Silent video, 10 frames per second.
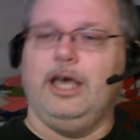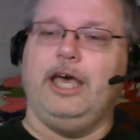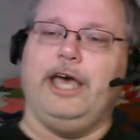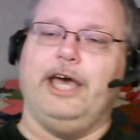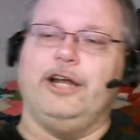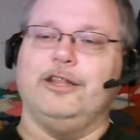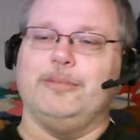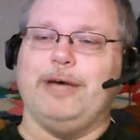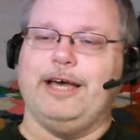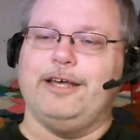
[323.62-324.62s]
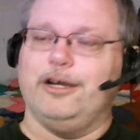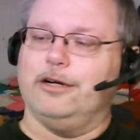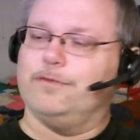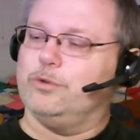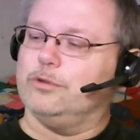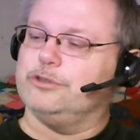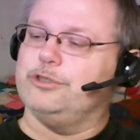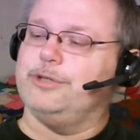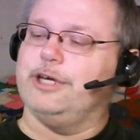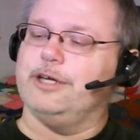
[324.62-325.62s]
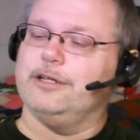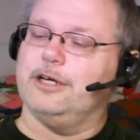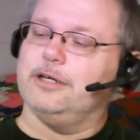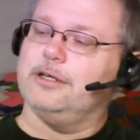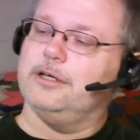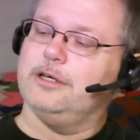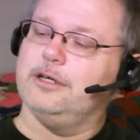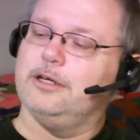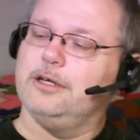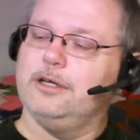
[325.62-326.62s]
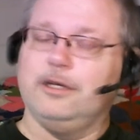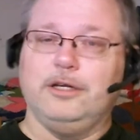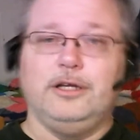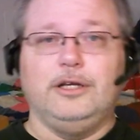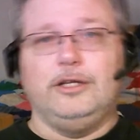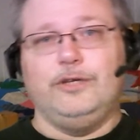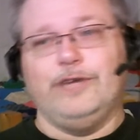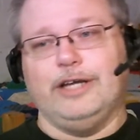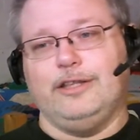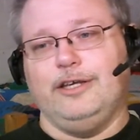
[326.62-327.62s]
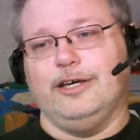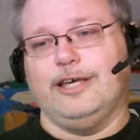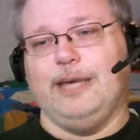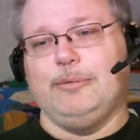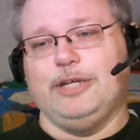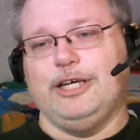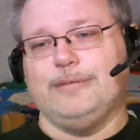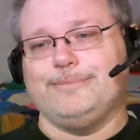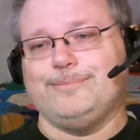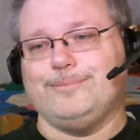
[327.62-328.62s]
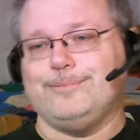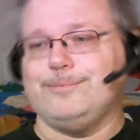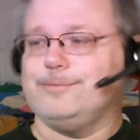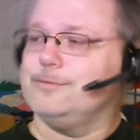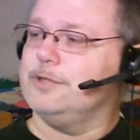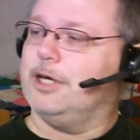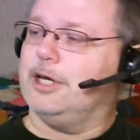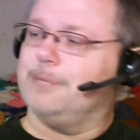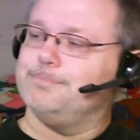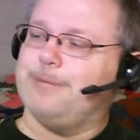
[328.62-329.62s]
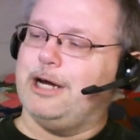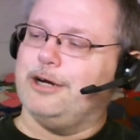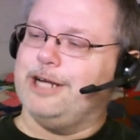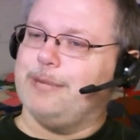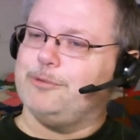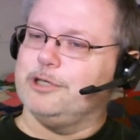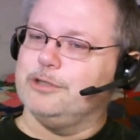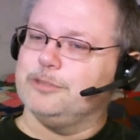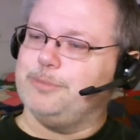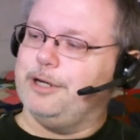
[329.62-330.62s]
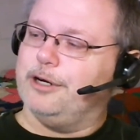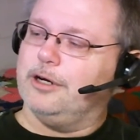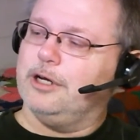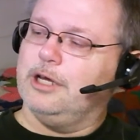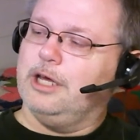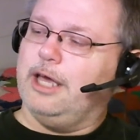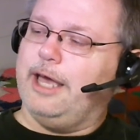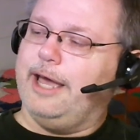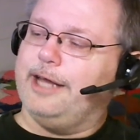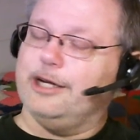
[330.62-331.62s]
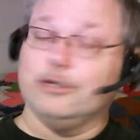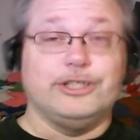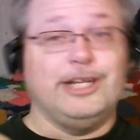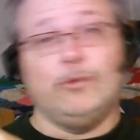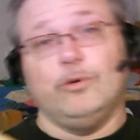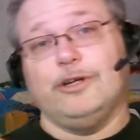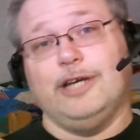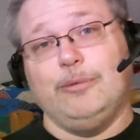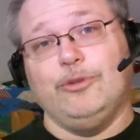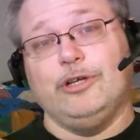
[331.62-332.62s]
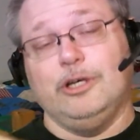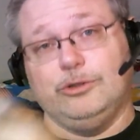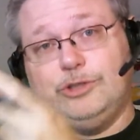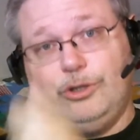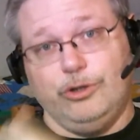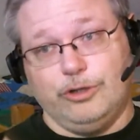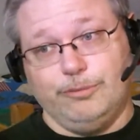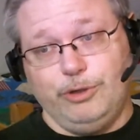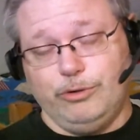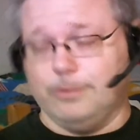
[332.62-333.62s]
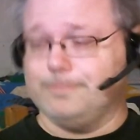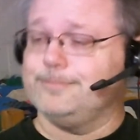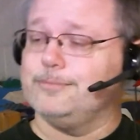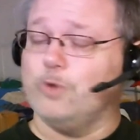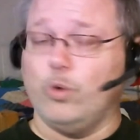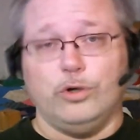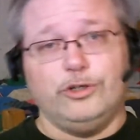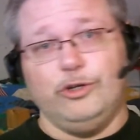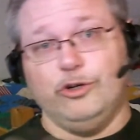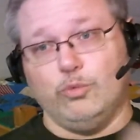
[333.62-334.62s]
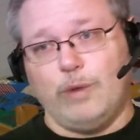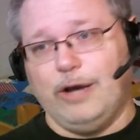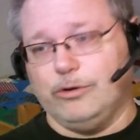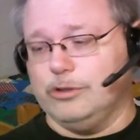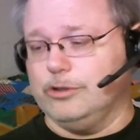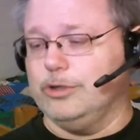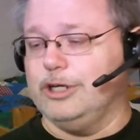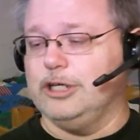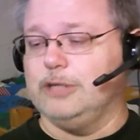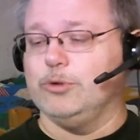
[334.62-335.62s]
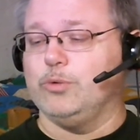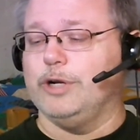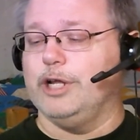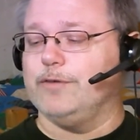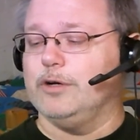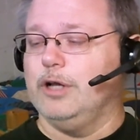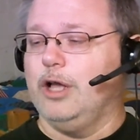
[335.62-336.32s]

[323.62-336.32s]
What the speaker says: And on the back here, of course, you can, you've got the cable in, power adapter goes up here, and here's a network cable that goes to your computer or to your router or hub or whatever.